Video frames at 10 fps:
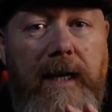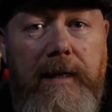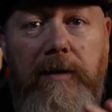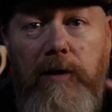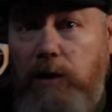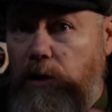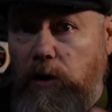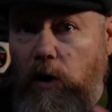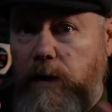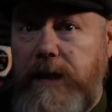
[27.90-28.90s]
in
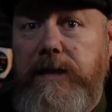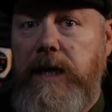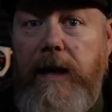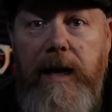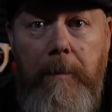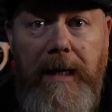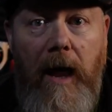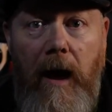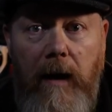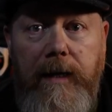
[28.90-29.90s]
on this tyre
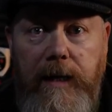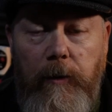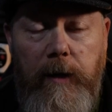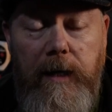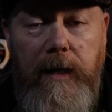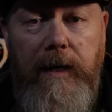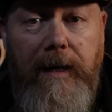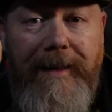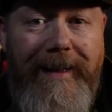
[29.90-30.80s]
malarkey, okay?